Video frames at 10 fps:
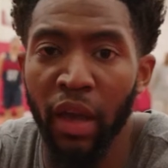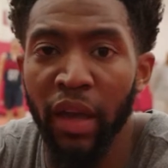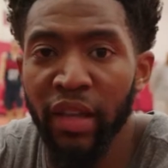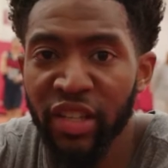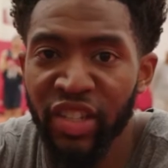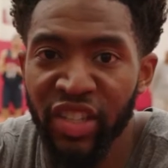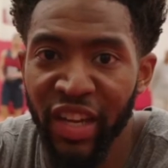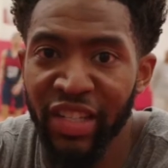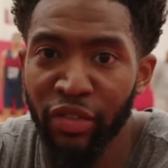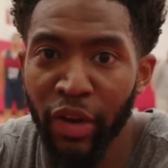Hey, this is
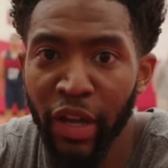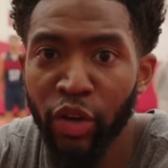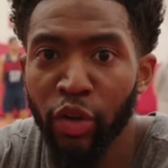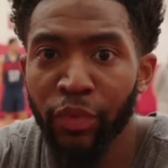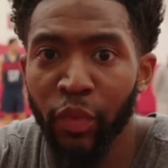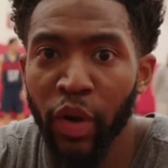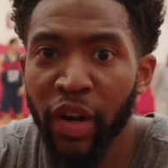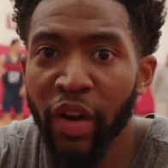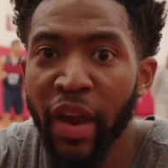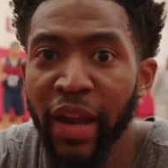Chasson Randle. We're
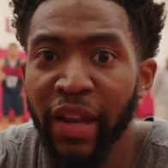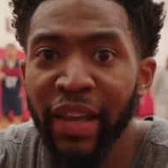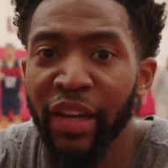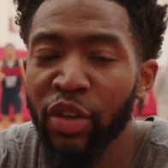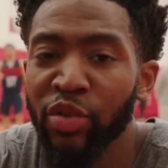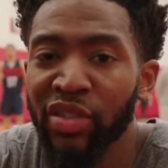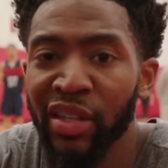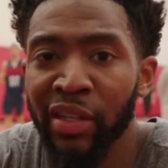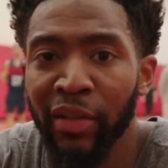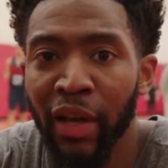here at, in
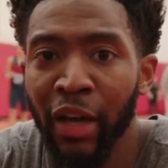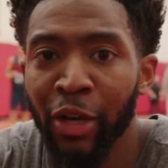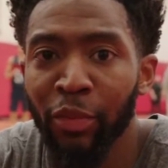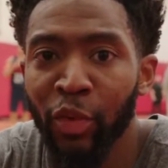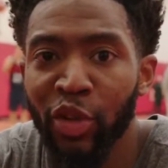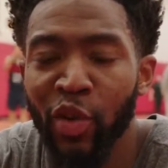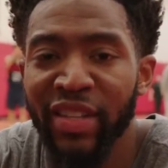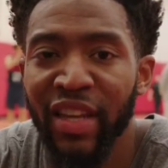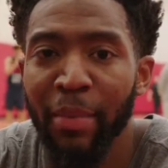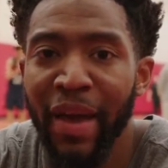Houston um, with
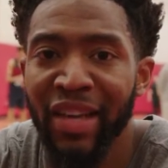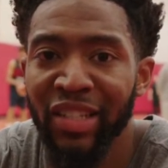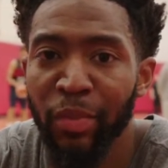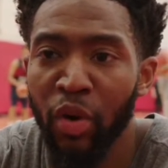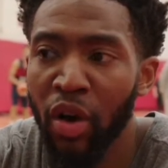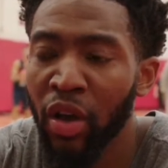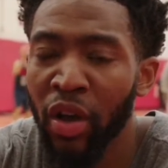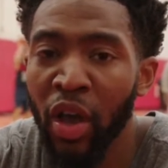USA Basketball.